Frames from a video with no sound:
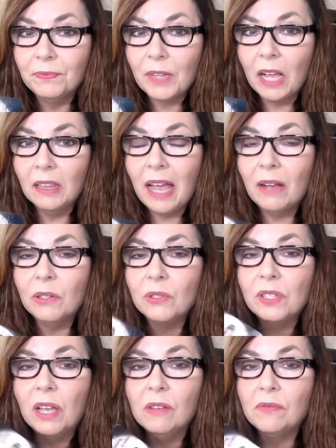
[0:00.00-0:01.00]
allow
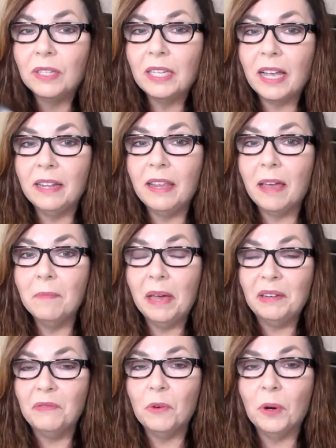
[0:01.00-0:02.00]
yourself again that
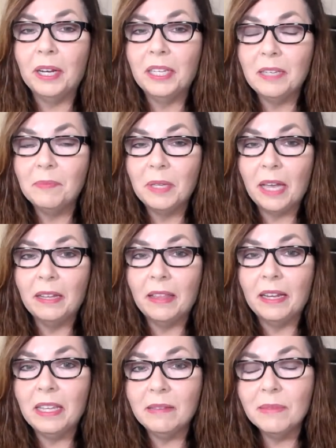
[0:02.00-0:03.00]
metaphor i keep getting
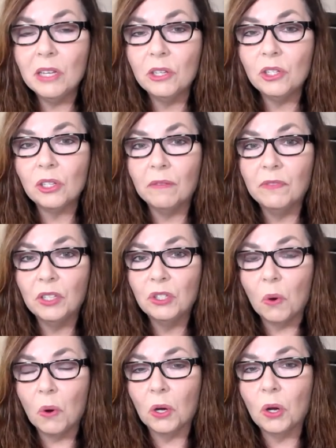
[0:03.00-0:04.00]
that image of the
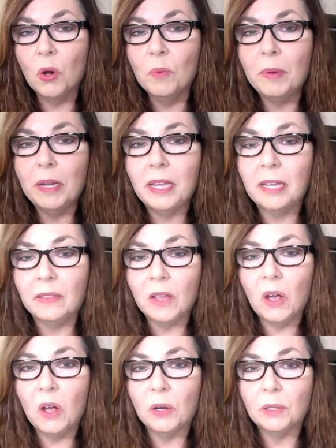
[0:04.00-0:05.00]
door opening in the
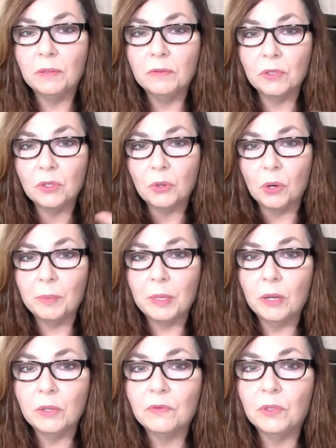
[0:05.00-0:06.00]
heart for
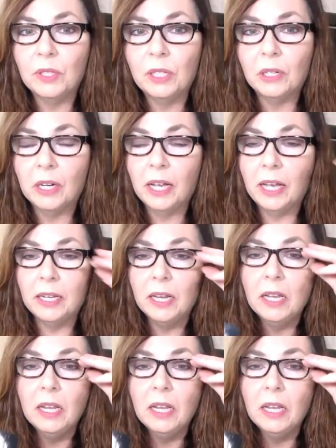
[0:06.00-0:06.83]
scorpios for the year ahead